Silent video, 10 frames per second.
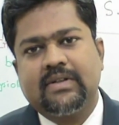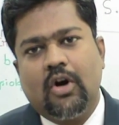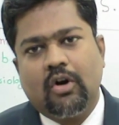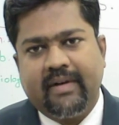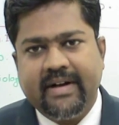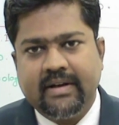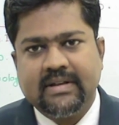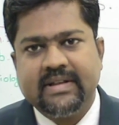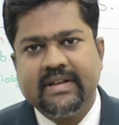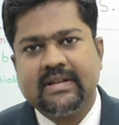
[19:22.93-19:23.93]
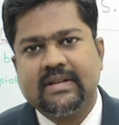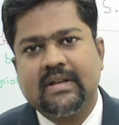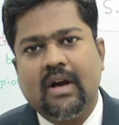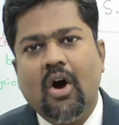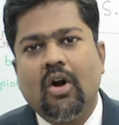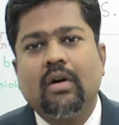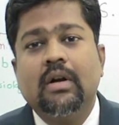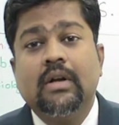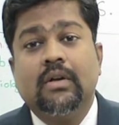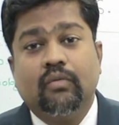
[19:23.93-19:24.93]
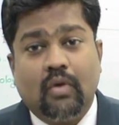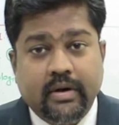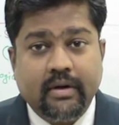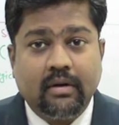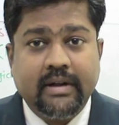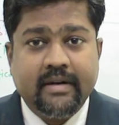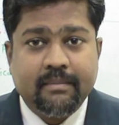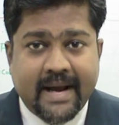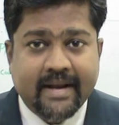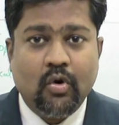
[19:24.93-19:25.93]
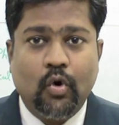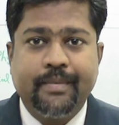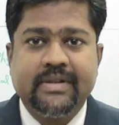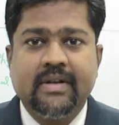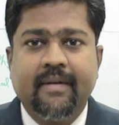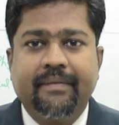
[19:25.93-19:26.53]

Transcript: or viruses or whatever that microbes,